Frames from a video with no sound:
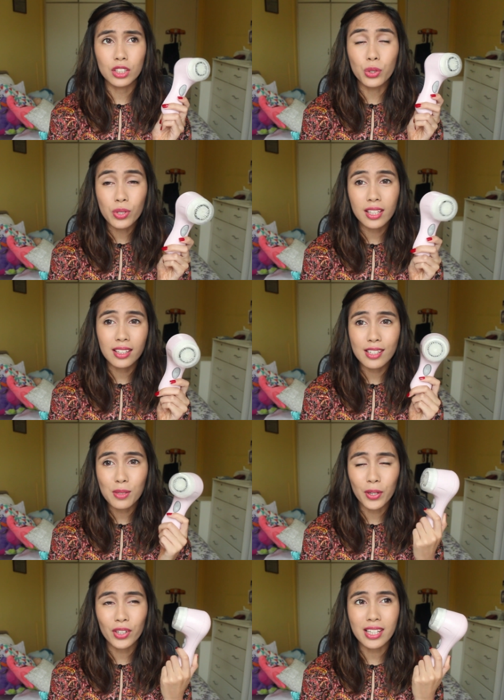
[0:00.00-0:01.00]
using this
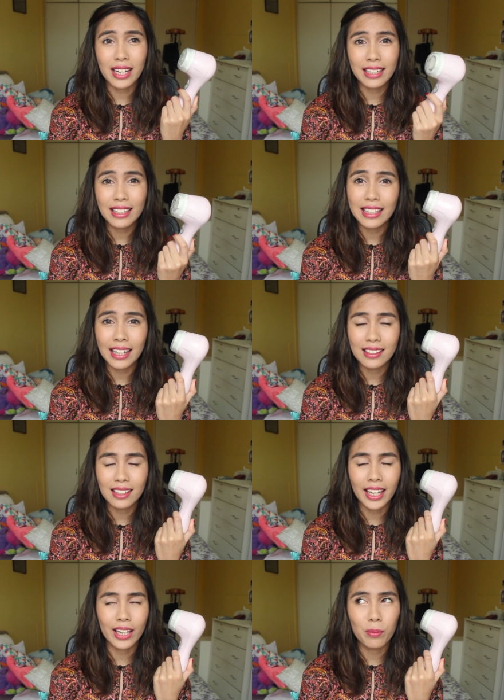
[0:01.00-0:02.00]
because I did get
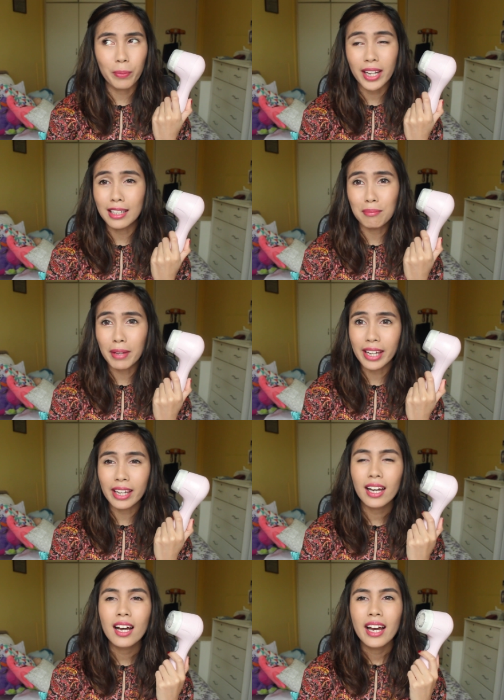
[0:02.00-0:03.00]
it like back in
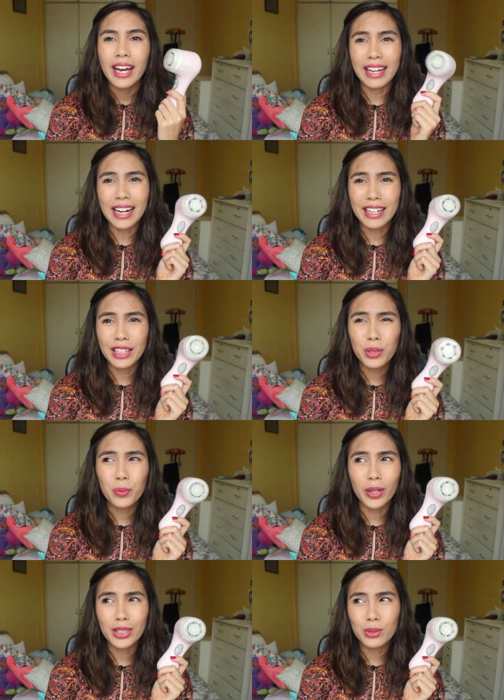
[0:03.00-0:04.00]
May and I
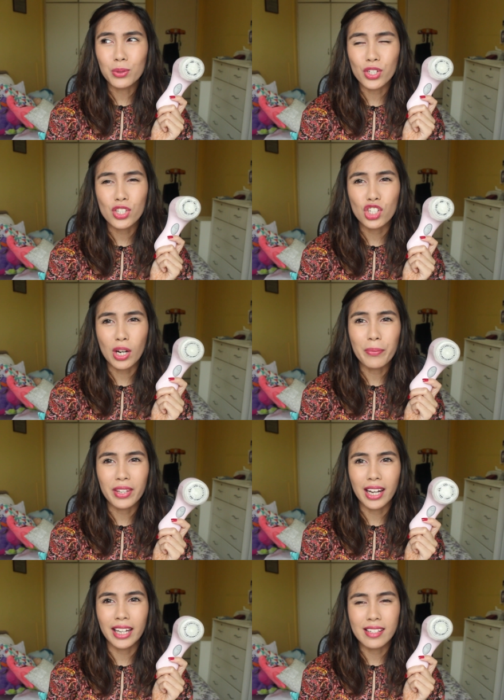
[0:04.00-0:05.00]
didn't want to just jump
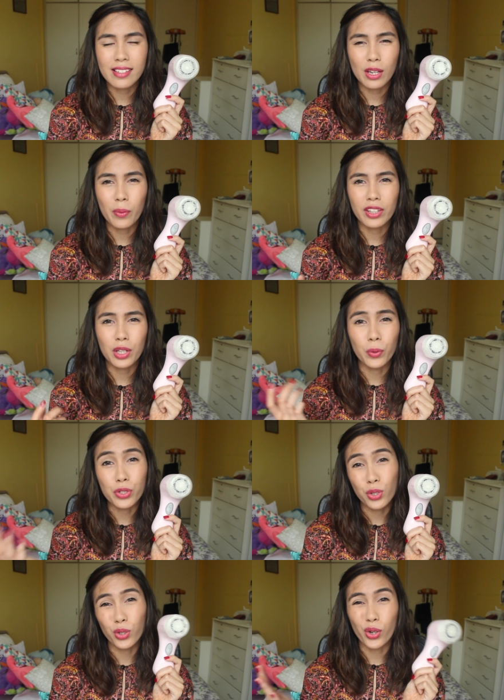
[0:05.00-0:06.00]
the gun and say whether it
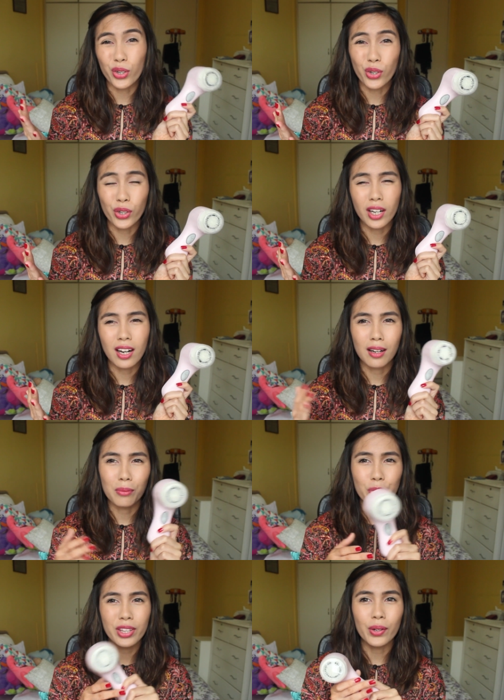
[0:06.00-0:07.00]
was good or not
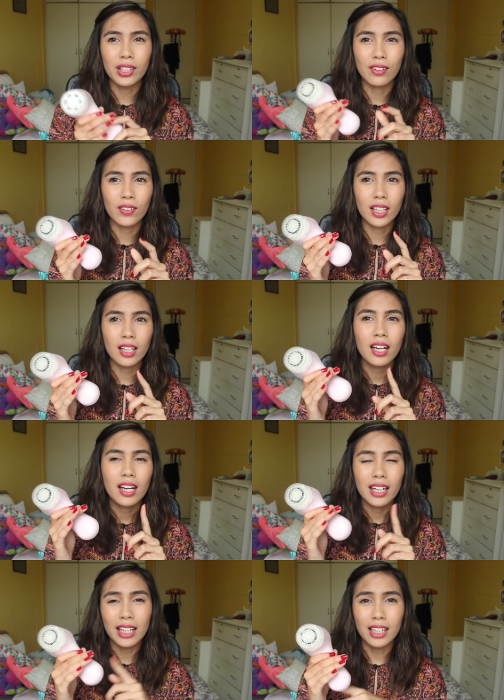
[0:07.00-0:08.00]
um, without giving
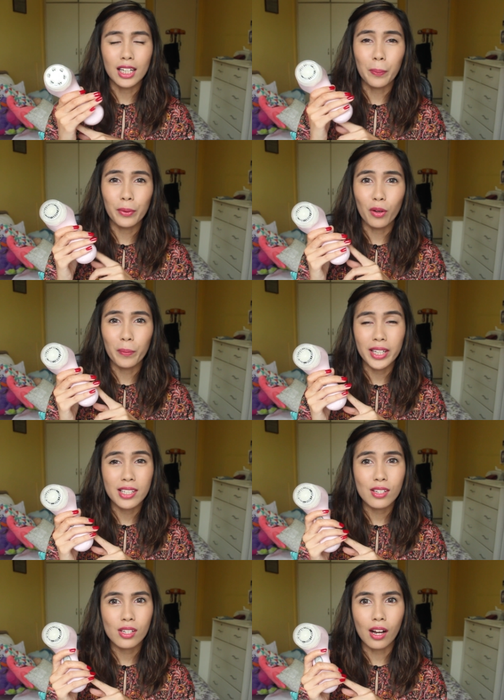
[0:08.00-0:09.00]
it a couple of
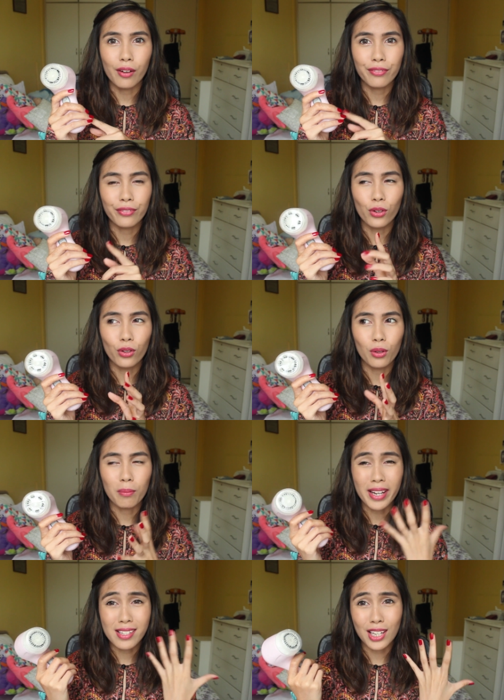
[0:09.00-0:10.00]
months uh, for
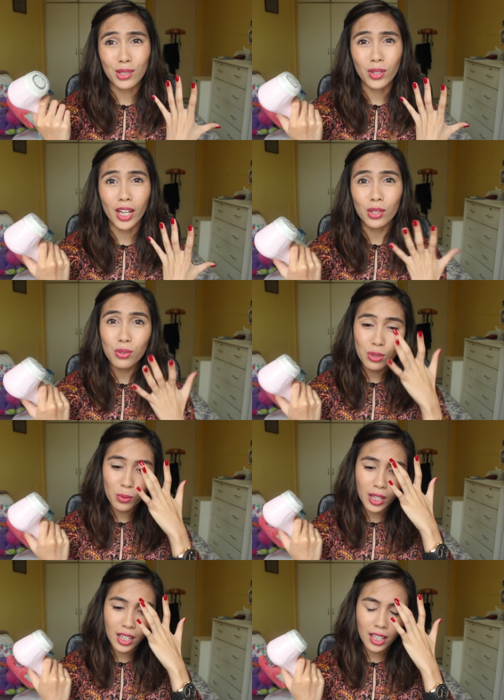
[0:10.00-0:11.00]
my skin to get used
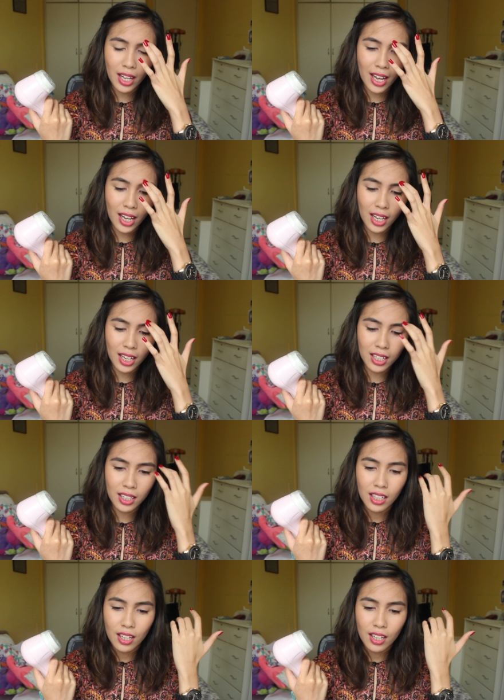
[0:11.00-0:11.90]
to it and